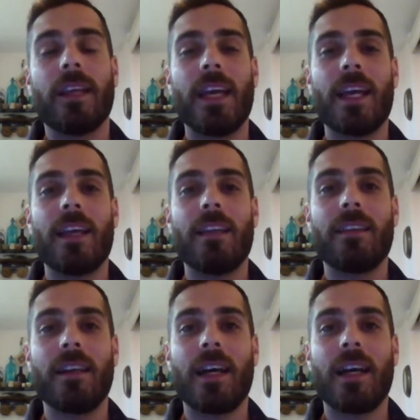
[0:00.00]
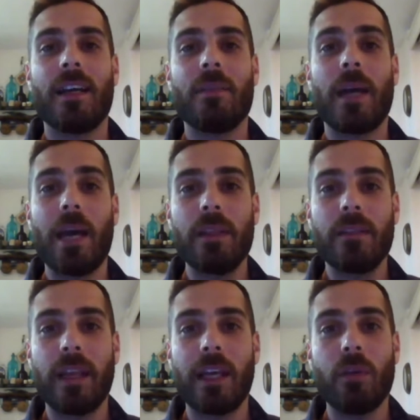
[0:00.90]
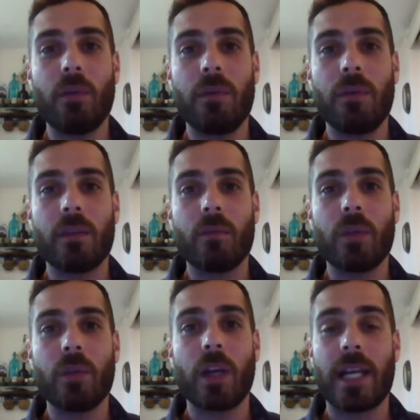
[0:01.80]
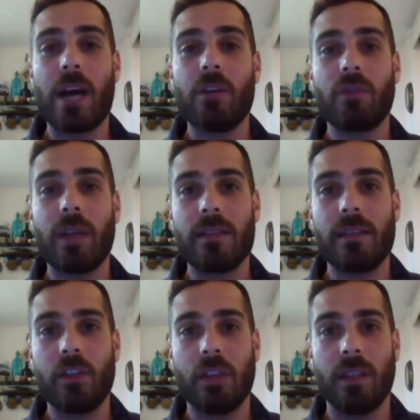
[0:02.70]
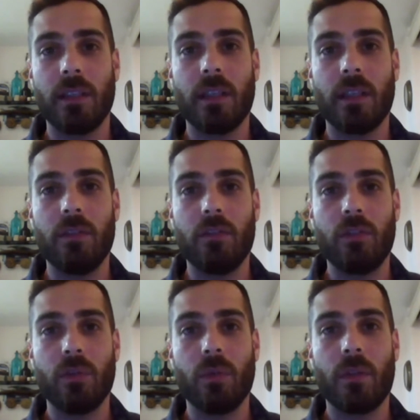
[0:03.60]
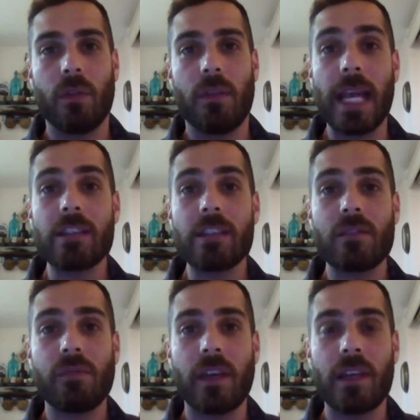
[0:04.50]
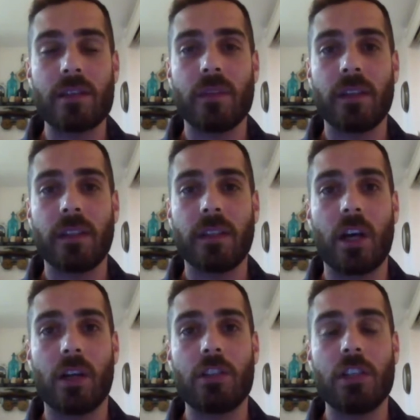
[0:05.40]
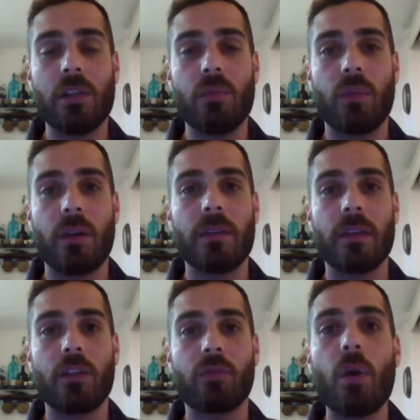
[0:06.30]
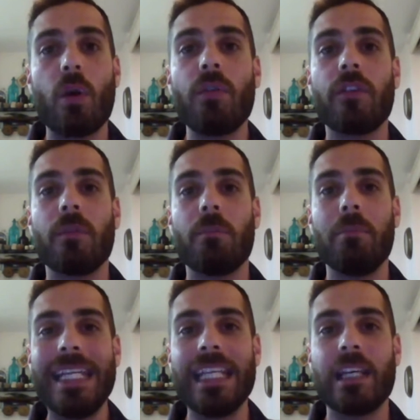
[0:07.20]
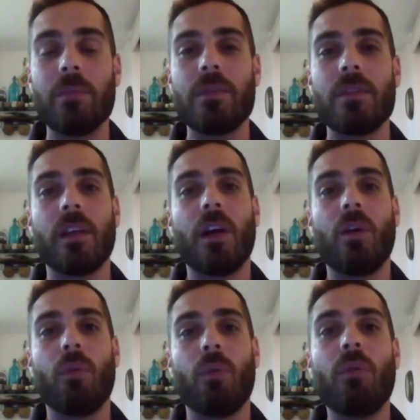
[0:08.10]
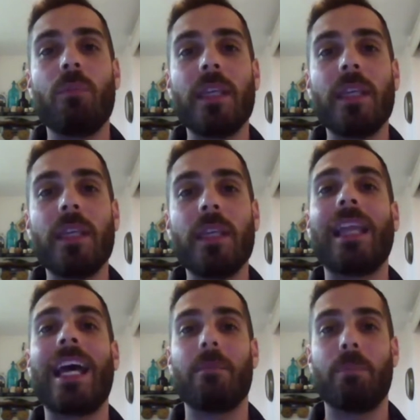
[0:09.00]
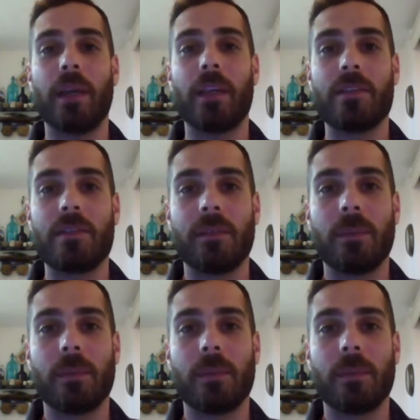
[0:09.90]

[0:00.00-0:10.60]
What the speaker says: And I am happy to tell you that we are now transitioning into the next phase of the technology where the growth mediums will be plant-based.